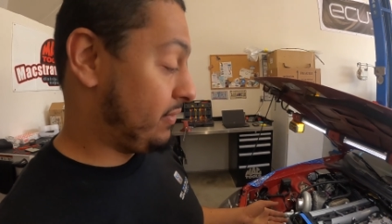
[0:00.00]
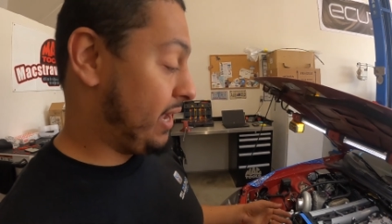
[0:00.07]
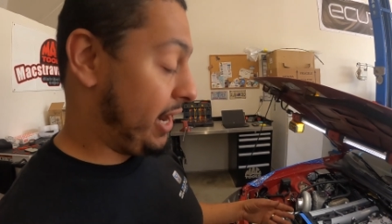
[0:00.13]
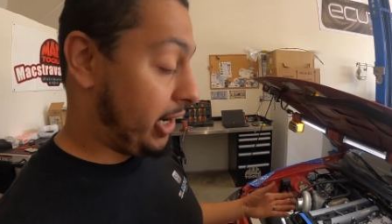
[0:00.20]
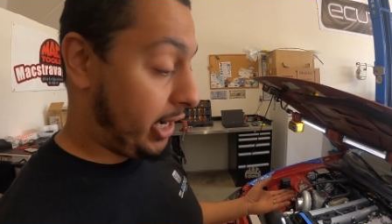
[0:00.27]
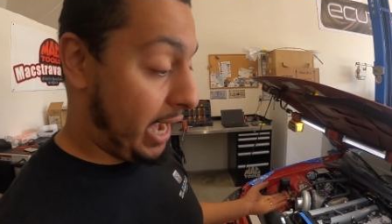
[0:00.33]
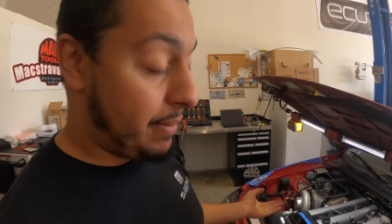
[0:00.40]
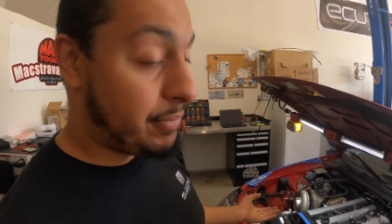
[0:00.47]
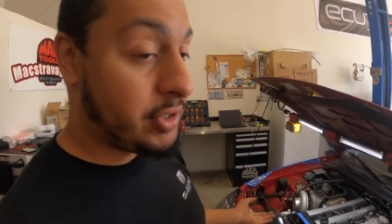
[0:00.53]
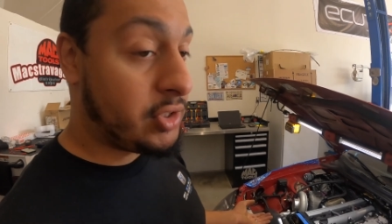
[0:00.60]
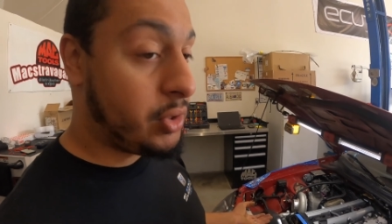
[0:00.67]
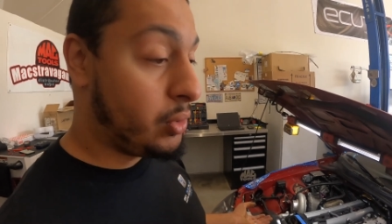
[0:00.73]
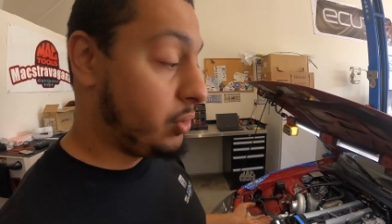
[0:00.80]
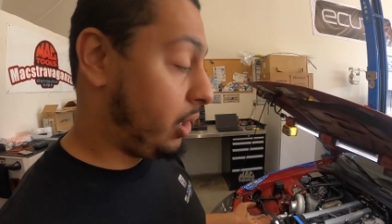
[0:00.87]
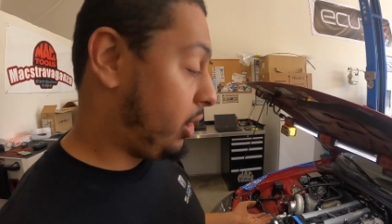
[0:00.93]
the air gap is
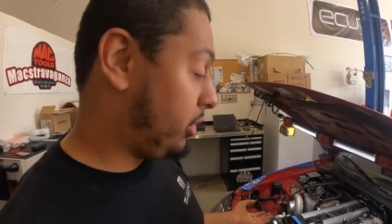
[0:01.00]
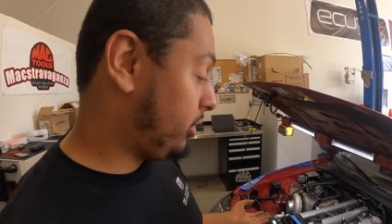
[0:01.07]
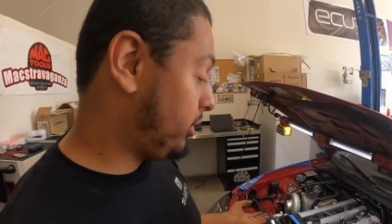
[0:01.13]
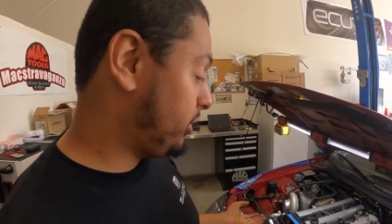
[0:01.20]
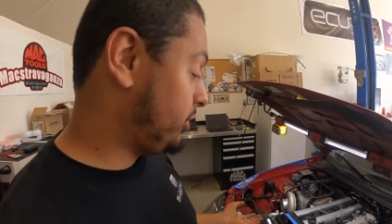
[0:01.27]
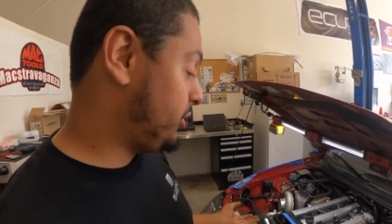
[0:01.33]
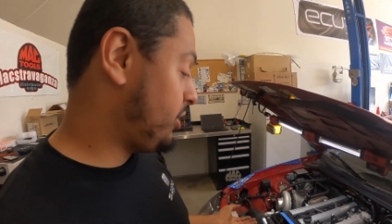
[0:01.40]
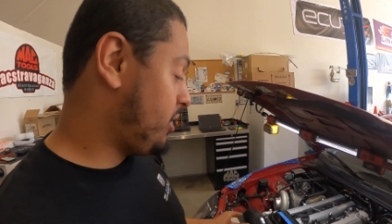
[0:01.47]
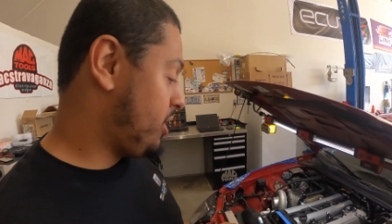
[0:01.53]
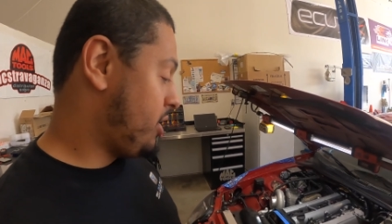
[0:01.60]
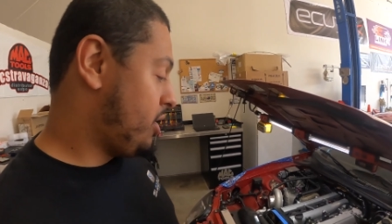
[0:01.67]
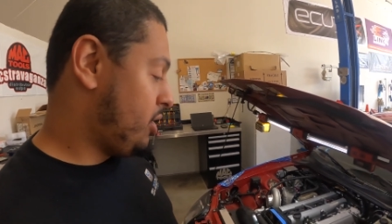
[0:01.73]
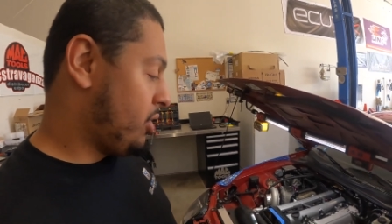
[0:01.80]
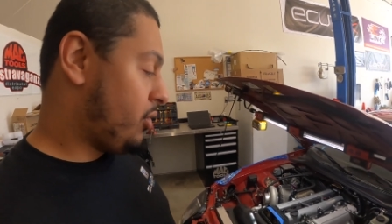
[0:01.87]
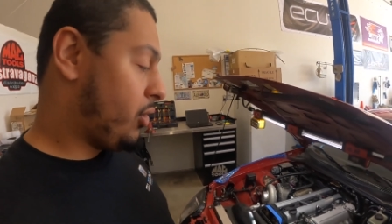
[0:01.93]
too large,
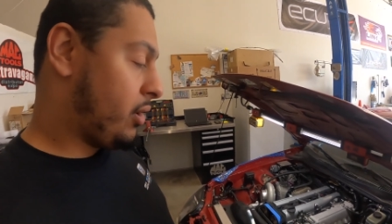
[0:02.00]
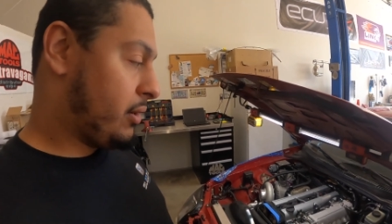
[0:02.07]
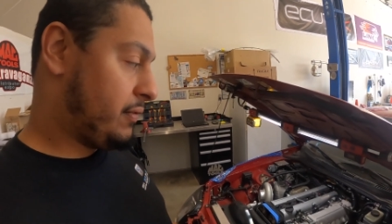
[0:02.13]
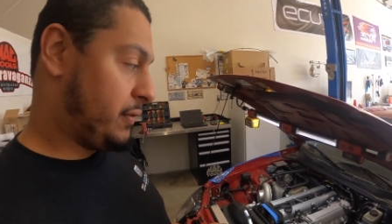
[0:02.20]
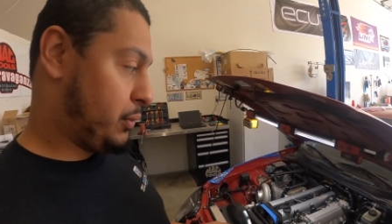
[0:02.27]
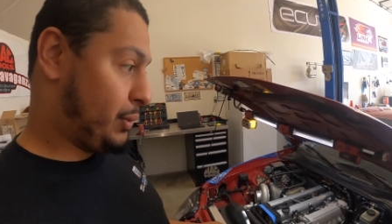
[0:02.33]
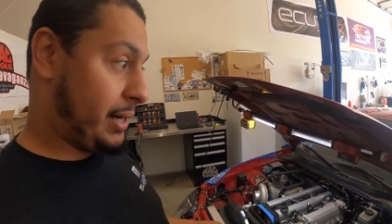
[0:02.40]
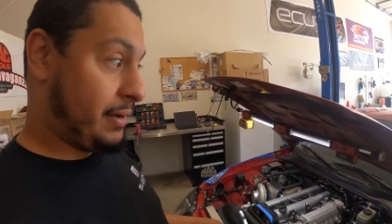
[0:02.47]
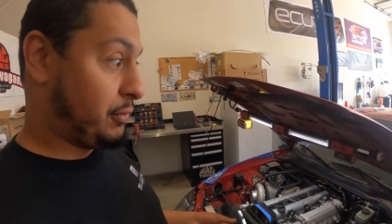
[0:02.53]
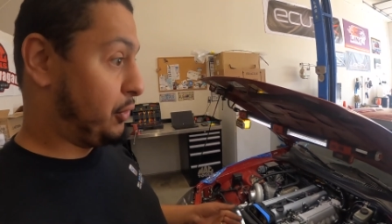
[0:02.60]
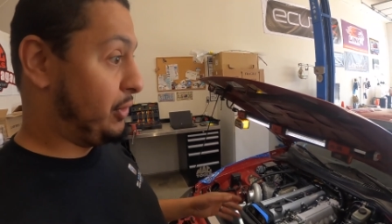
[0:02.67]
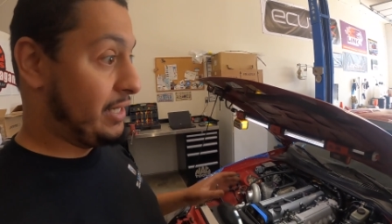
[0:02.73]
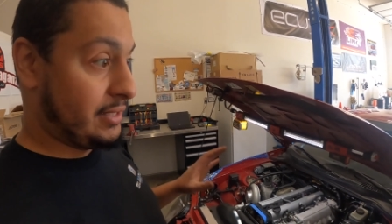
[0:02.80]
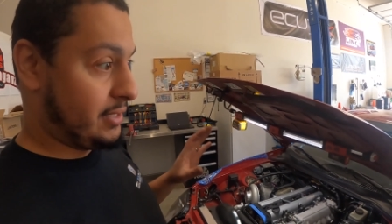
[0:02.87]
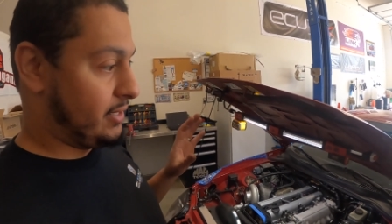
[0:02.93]
or for whatever
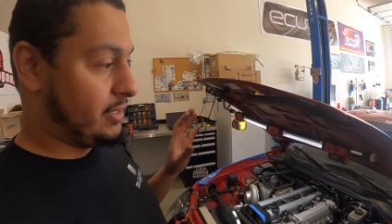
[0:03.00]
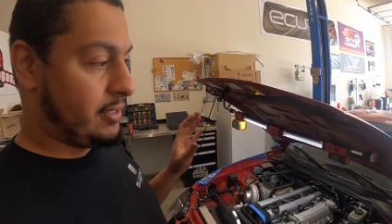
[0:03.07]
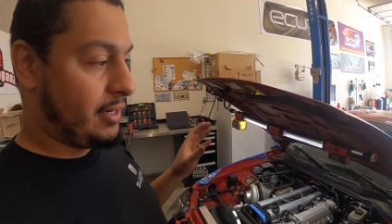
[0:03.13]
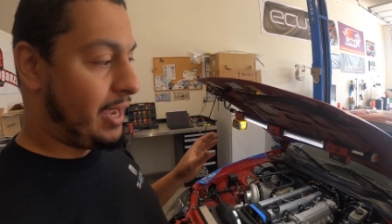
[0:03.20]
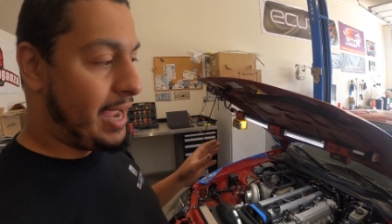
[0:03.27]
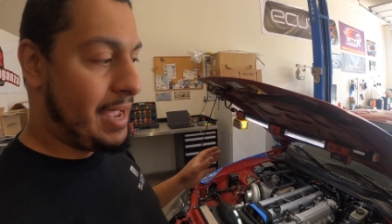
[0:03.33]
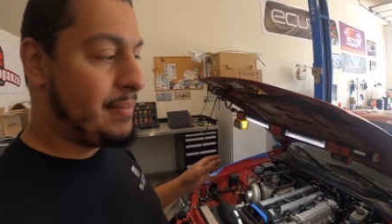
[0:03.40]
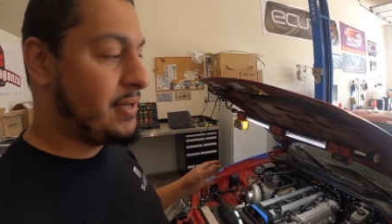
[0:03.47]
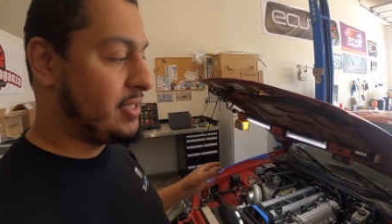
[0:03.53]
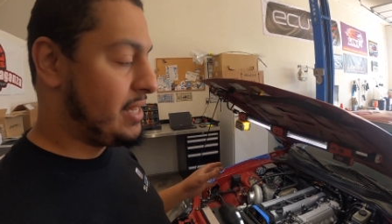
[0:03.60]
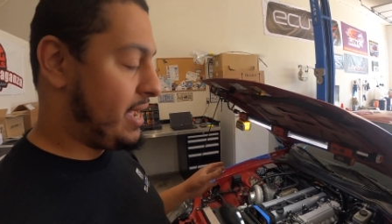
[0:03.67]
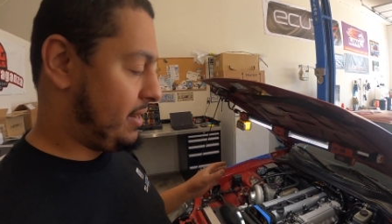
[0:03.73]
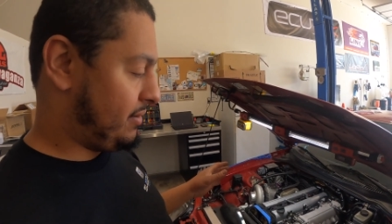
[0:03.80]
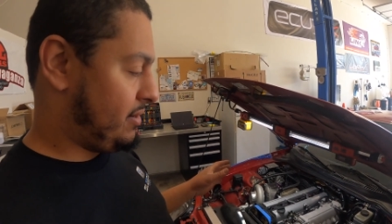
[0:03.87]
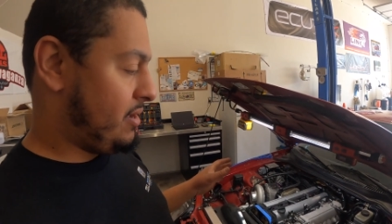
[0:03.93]
reason the cam is
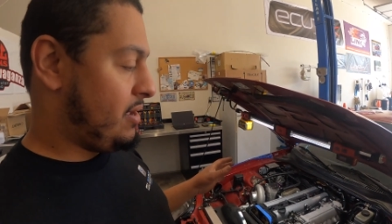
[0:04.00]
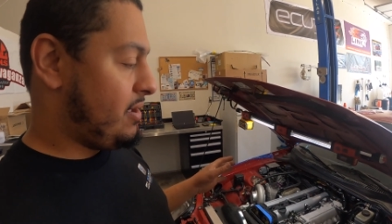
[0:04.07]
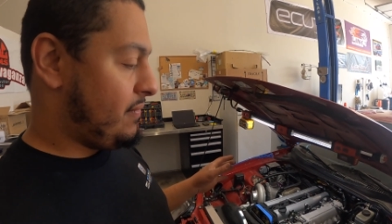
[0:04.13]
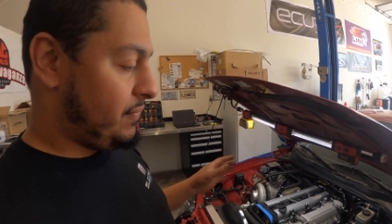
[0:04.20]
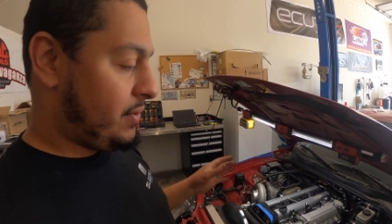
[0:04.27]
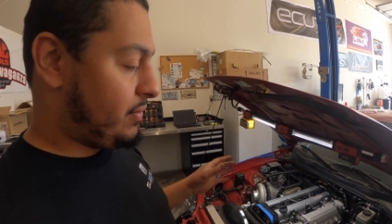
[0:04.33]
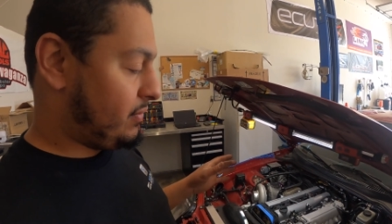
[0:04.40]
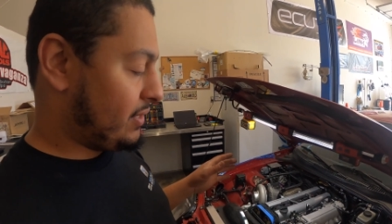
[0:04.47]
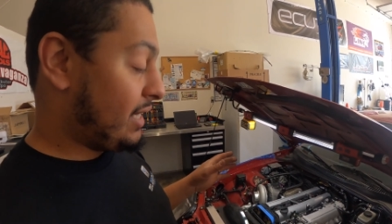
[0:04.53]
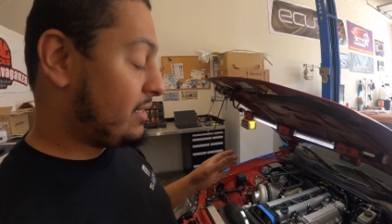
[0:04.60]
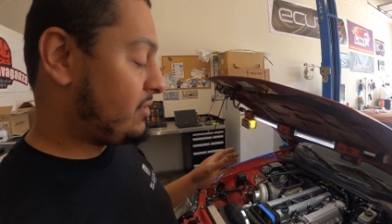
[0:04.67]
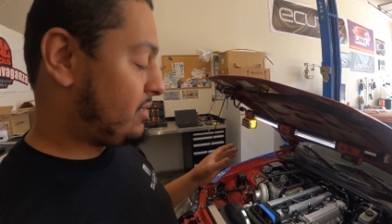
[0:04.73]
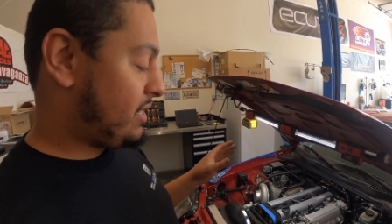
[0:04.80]
not, let's